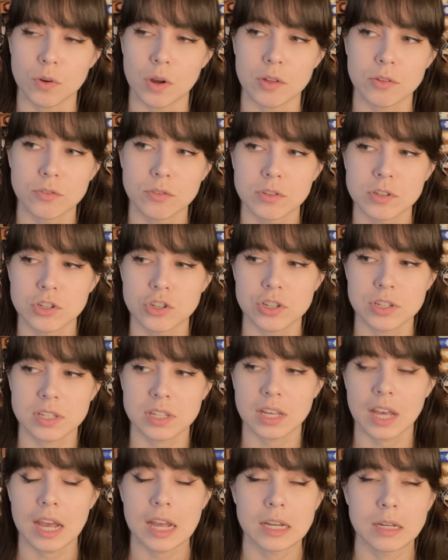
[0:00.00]
other than just
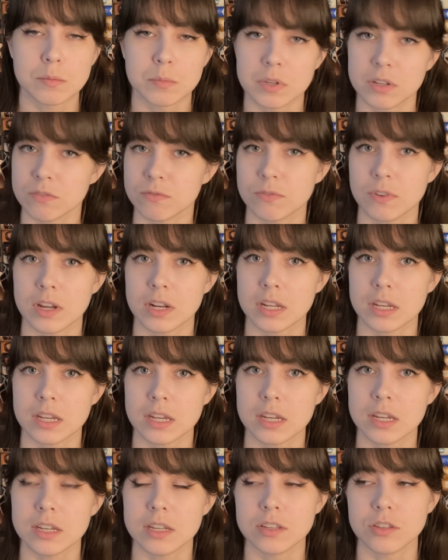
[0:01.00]
Kanan being funny,
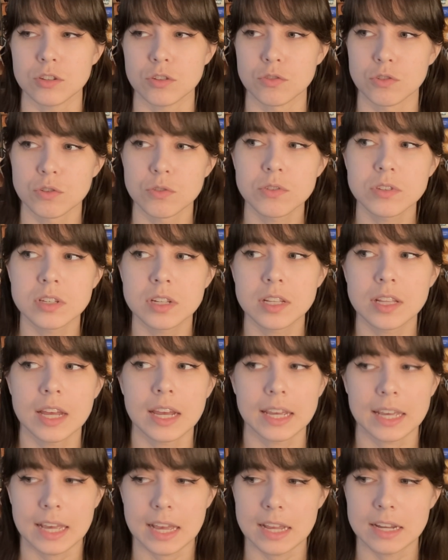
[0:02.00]
is you do see that
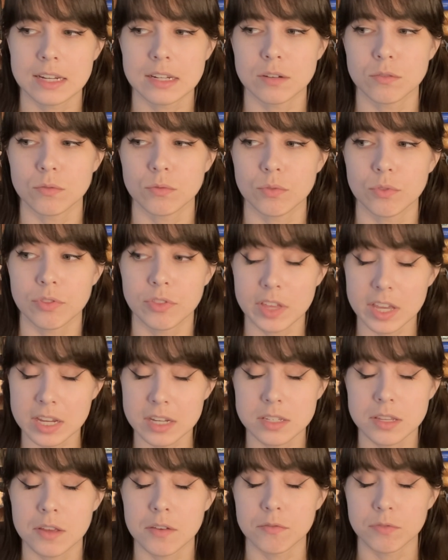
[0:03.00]
Kanan thinks
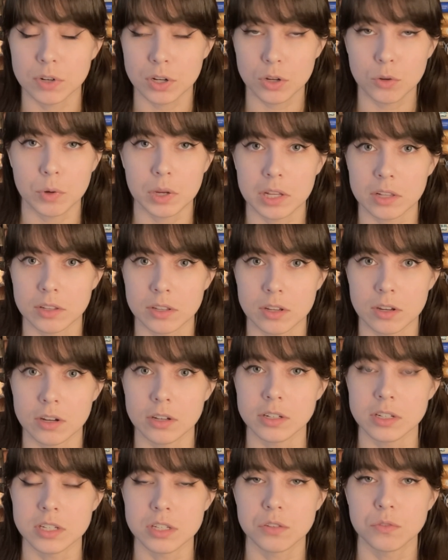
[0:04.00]
very quickly on
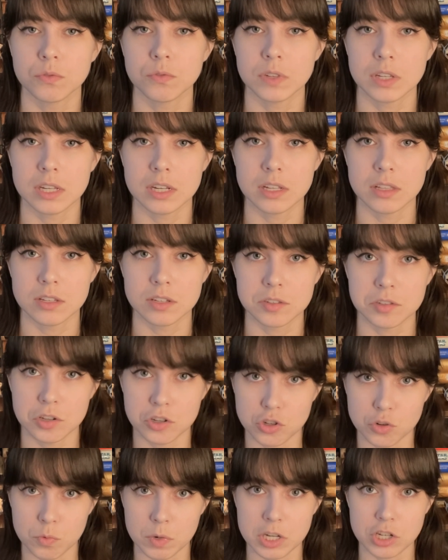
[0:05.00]
his feet in this
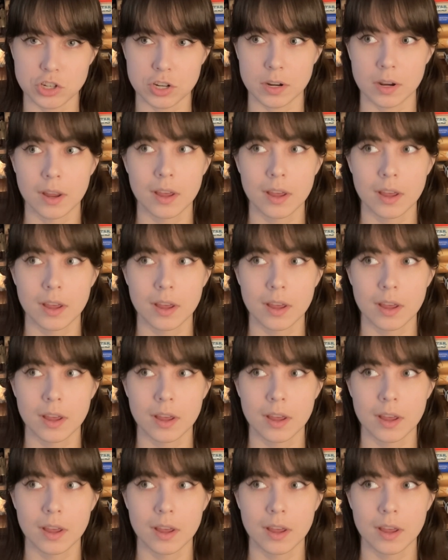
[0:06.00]
situation.